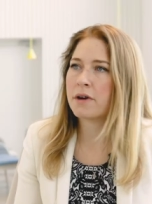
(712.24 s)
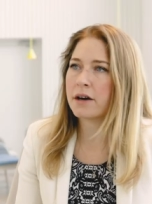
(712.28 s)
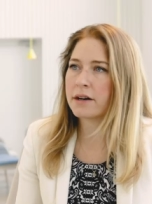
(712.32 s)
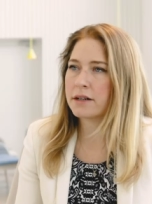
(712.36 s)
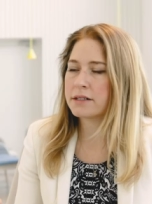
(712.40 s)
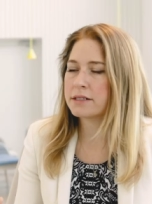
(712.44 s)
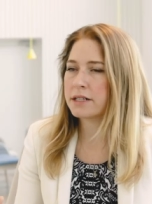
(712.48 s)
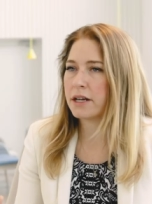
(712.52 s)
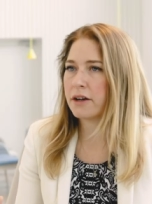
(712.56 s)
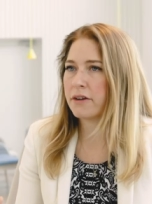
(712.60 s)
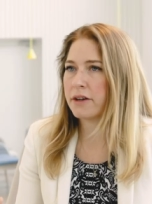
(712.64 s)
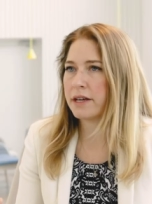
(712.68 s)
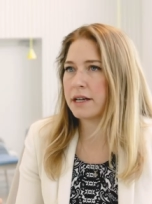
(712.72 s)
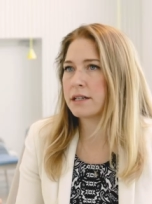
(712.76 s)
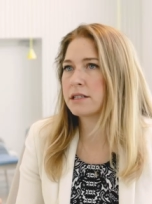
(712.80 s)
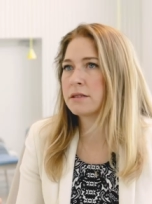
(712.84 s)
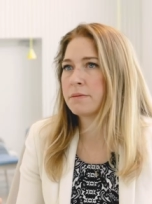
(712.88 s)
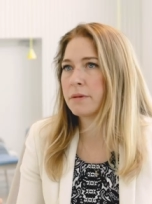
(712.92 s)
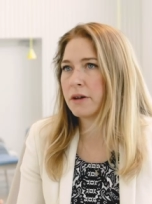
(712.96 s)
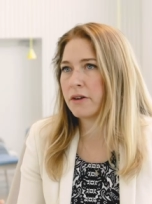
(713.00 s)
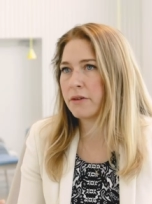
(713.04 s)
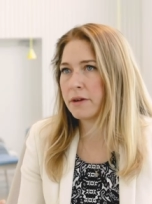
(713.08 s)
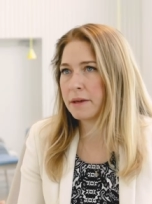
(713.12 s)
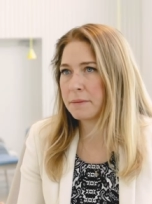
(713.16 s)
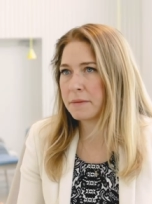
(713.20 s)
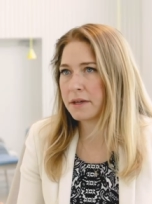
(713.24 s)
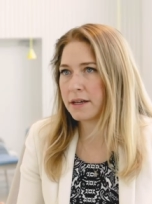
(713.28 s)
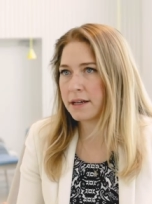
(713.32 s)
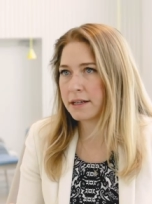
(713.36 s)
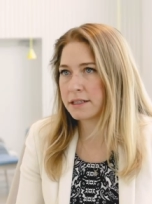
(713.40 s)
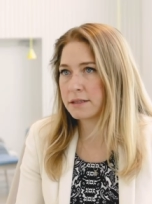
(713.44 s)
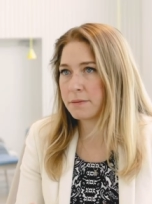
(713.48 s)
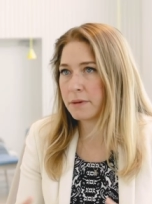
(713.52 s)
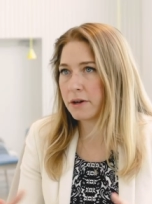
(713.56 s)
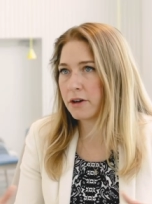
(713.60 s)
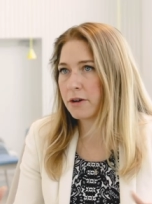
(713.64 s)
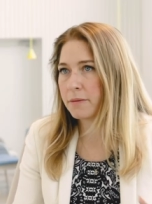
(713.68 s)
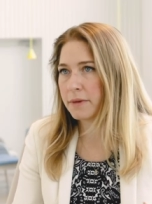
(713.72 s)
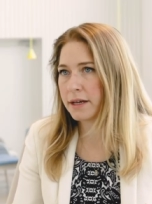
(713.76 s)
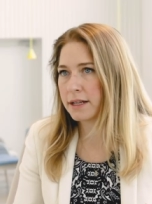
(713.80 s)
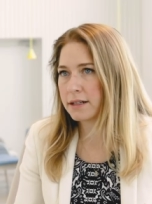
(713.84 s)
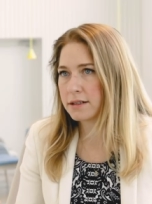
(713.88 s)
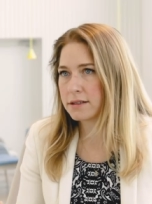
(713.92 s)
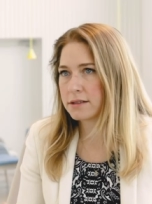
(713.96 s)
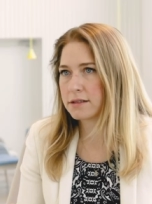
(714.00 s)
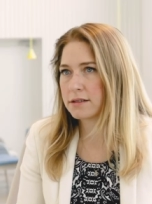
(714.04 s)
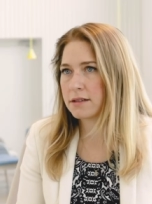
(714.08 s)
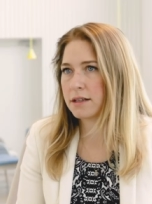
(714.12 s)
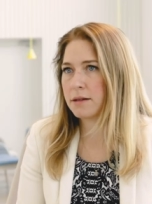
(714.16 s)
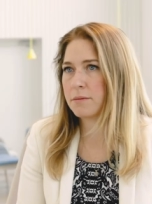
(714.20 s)
monetary
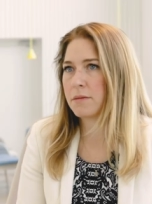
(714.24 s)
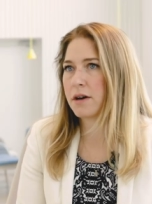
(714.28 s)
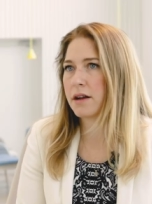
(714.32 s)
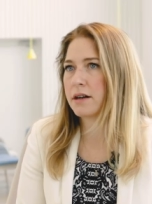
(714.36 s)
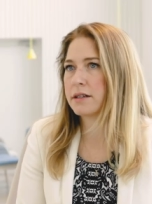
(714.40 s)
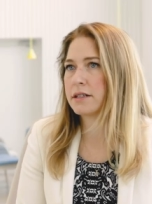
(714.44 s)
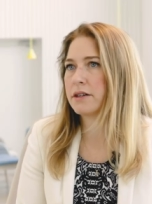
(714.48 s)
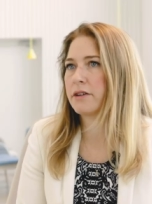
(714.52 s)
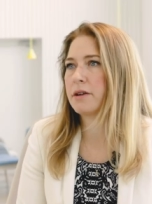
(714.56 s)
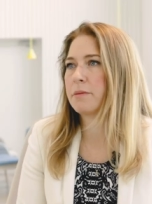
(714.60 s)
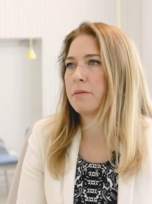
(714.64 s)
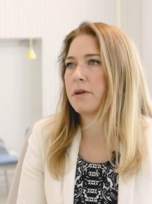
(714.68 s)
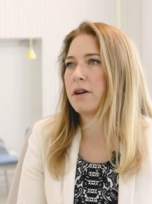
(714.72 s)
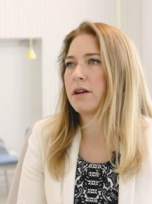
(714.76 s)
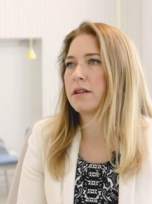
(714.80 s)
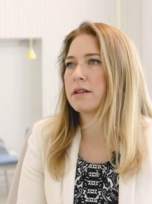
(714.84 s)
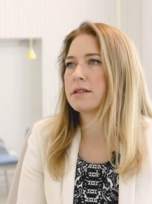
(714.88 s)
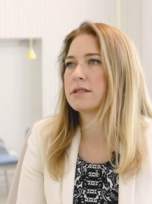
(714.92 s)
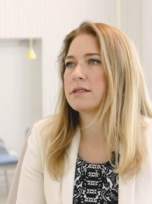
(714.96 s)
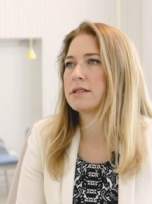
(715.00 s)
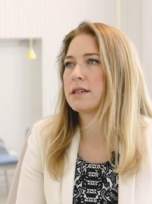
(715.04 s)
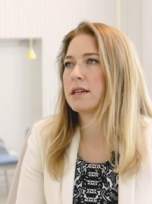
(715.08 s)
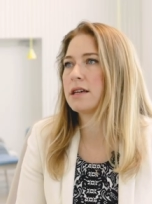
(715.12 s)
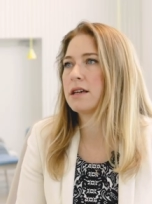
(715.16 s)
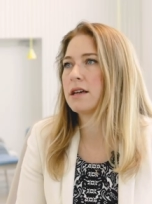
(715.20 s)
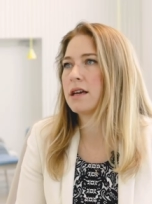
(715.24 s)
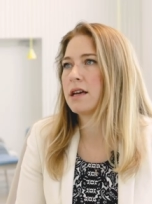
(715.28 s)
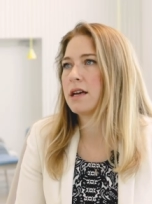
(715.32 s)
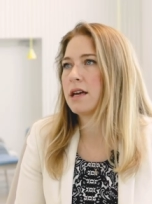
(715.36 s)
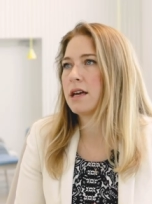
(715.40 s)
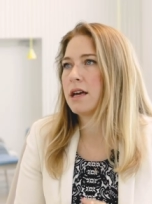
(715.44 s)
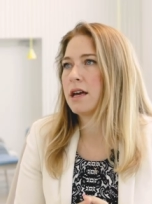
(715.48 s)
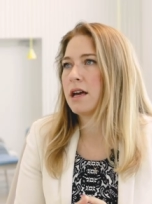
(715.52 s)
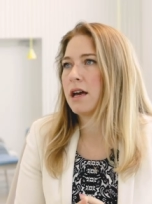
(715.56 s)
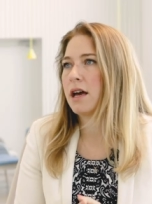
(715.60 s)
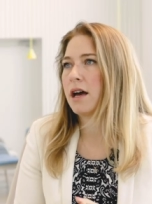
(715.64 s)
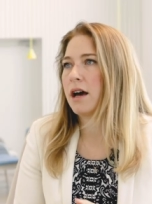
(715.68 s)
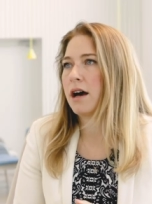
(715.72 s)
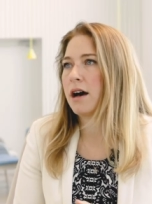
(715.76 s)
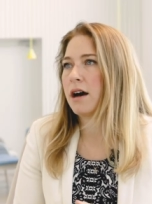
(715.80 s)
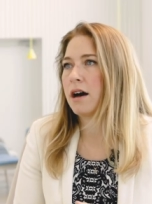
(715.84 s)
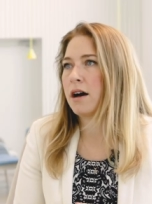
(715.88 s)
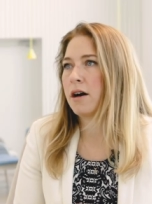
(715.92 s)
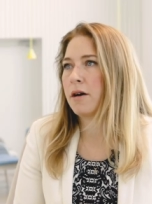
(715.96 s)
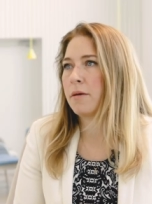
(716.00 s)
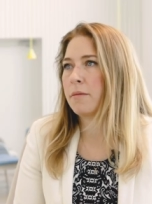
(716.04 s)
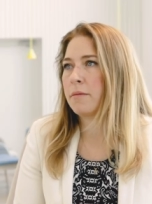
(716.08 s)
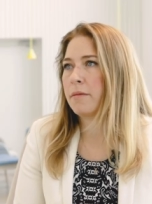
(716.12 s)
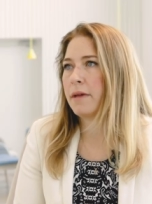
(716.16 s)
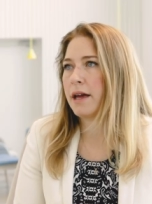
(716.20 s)
experiments and monetary policy.
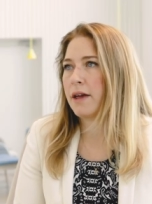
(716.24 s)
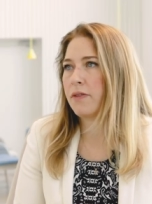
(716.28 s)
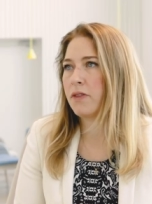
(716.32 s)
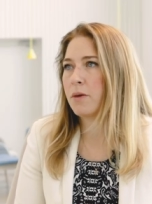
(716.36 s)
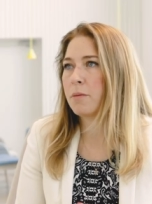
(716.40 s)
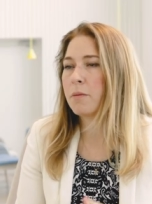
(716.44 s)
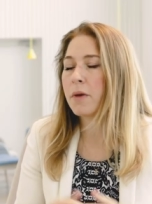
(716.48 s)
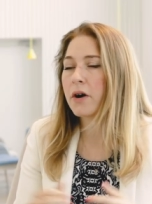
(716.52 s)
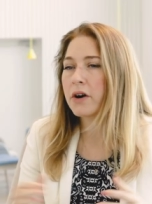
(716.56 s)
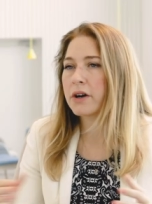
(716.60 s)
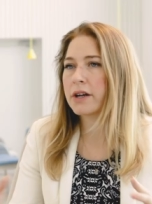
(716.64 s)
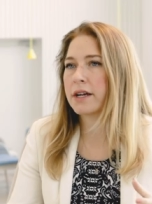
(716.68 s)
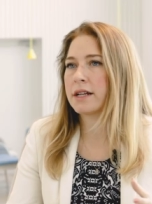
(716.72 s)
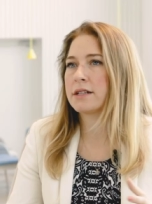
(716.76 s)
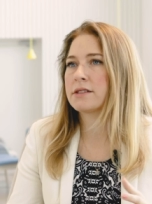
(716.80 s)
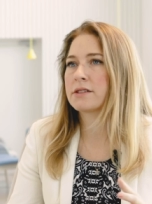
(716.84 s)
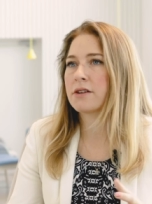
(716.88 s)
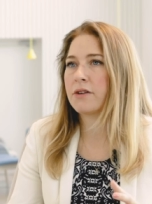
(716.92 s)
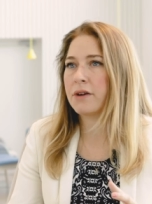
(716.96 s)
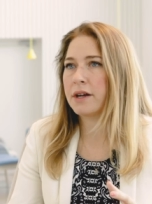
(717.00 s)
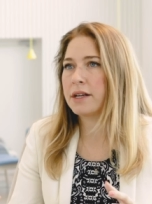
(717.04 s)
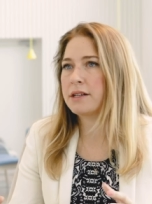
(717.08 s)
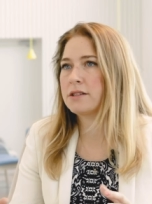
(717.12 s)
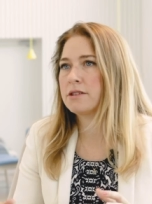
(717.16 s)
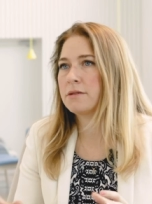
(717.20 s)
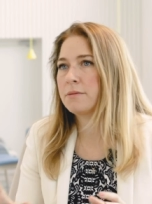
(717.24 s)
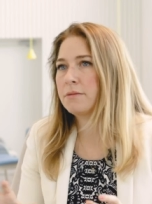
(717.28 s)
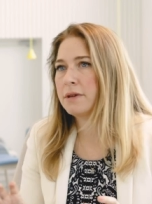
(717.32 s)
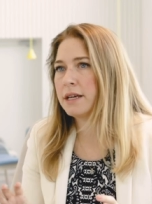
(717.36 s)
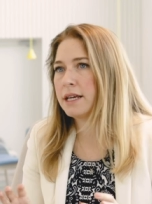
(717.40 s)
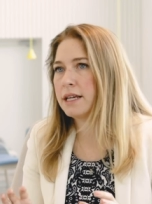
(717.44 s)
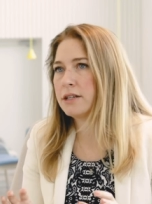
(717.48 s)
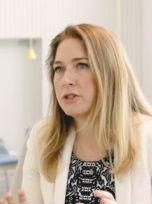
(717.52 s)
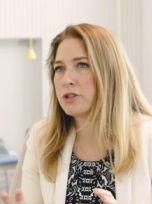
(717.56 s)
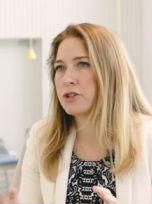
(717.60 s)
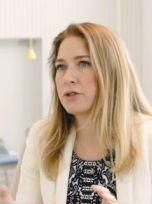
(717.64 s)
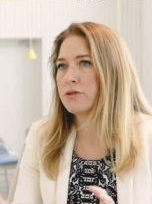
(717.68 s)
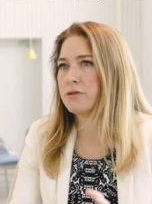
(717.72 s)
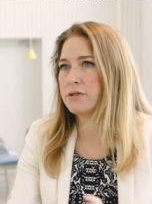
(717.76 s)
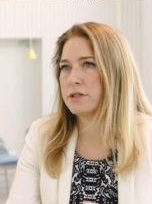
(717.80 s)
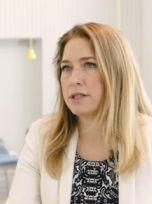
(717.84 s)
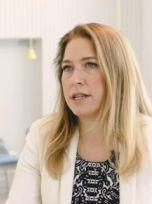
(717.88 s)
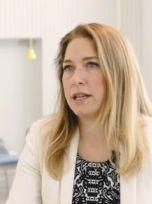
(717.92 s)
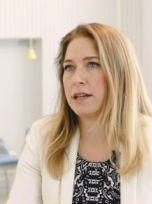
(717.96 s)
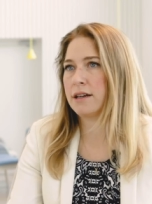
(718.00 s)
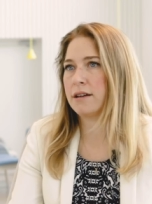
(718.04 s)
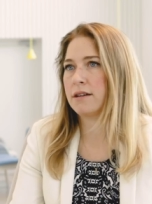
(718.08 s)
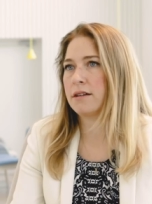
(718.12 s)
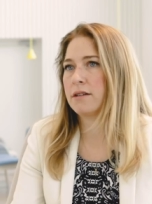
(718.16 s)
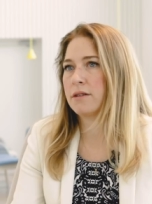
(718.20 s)
Um, and the market's going to be
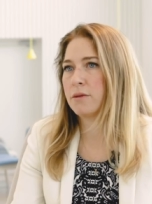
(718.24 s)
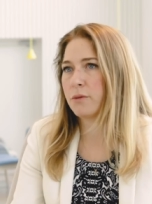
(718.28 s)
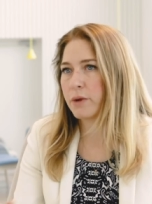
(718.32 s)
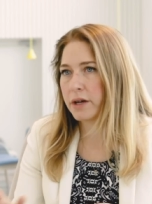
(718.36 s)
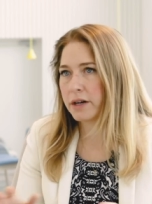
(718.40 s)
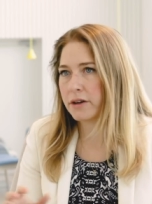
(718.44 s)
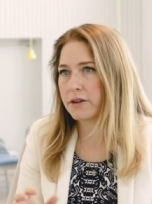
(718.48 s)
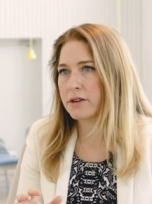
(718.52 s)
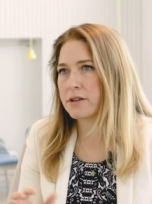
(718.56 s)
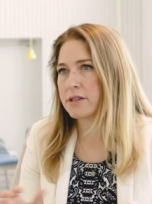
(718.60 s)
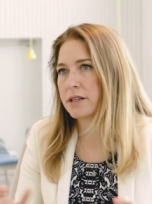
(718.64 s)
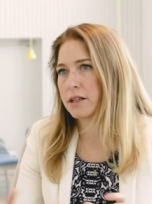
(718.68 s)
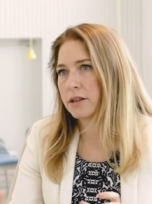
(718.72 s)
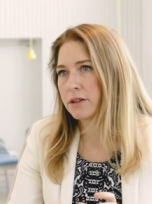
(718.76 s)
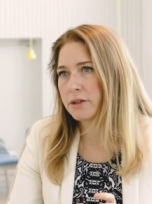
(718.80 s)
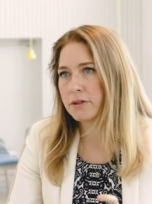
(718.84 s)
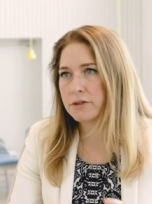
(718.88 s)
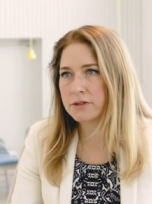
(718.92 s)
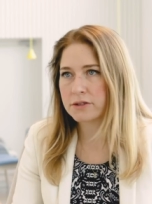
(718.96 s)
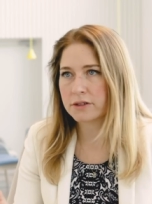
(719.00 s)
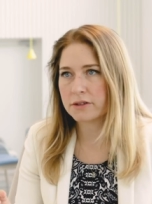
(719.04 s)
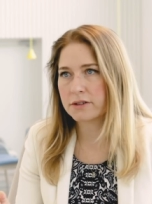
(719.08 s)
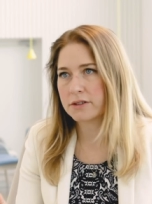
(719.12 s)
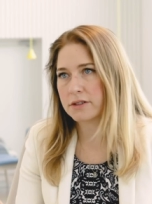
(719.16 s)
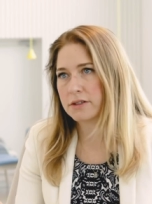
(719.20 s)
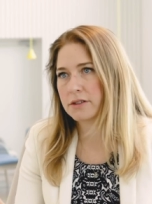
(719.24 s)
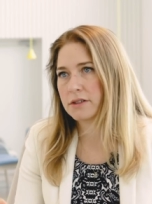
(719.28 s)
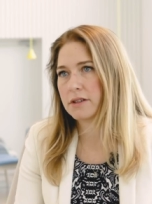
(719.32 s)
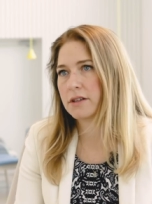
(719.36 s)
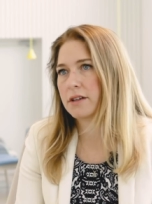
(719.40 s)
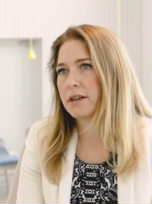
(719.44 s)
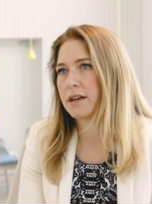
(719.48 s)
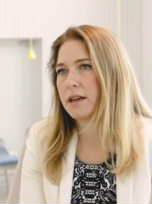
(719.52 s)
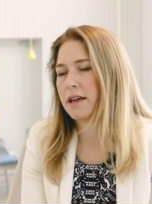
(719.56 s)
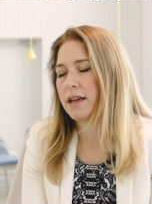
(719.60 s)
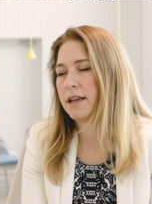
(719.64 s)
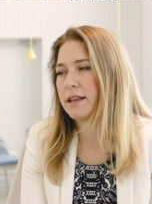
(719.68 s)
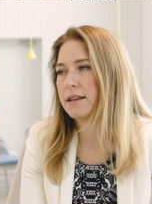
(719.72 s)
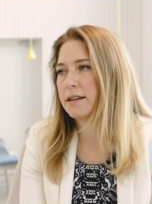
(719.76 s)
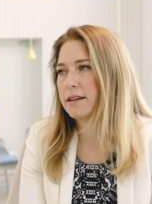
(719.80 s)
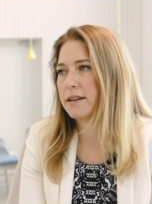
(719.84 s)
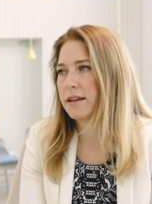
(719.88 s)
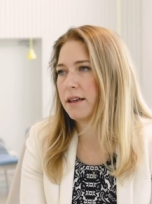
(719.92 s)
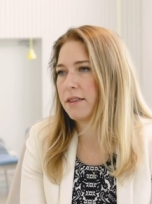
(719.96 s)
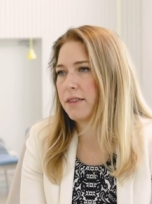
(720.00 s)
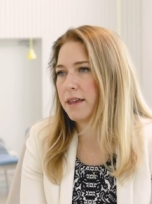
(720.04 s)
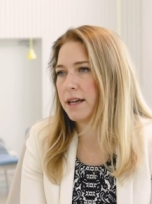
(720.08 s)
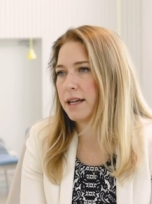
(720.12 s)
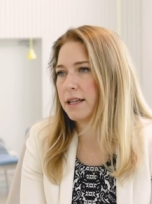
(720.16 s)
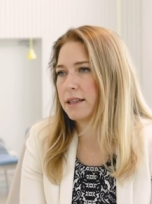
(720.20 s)
choosing winners and losers. And
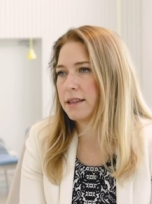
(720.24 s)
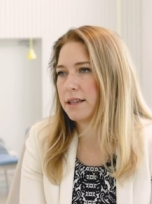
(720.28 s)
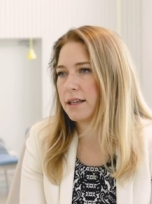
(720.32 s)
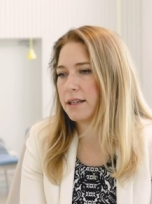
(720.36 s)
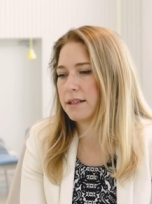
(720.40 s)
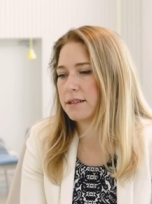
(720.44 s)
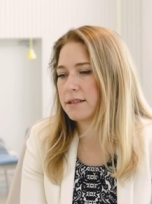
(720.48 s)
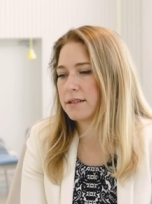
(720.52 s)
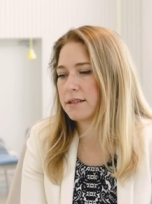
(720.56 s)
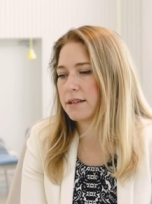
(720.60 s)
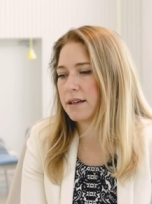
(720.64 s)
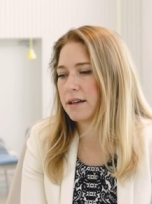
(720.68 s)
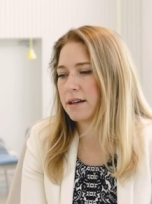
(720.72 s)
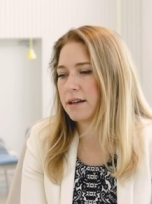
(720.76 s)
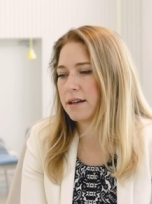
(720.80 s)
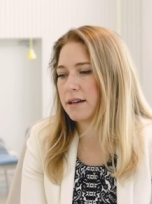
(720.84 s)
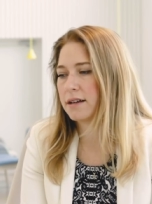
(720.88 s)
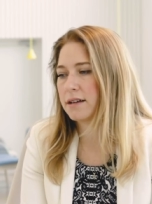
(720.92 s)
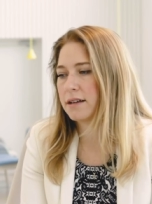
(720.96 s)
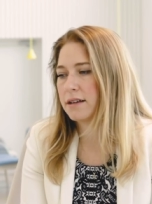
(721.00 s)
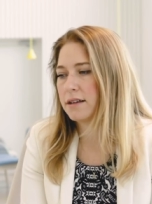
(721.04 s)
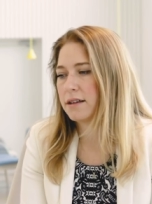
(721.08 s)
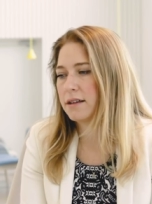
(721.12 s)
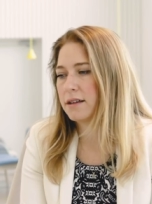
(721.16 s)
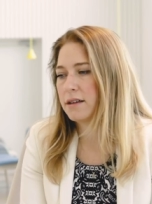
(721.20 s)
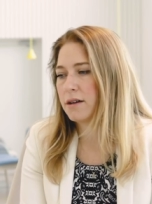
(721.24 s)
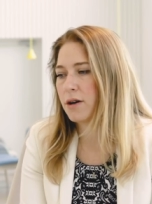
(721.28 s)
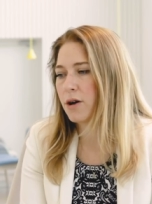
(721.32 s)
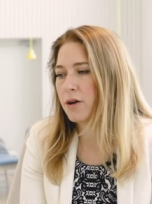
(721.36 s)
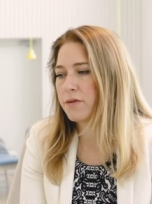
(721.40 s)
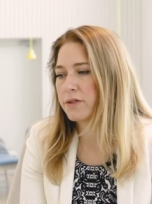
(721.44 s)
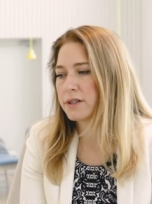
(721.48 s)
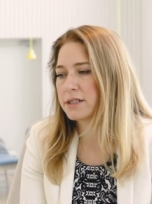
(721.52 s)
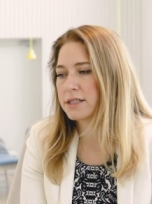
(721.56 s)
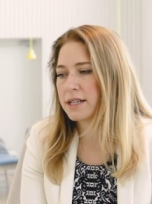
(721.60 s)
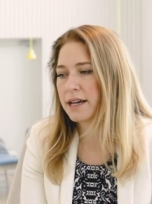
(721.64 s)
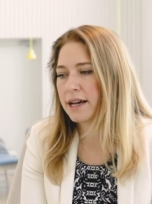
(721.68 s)
I think that uh, over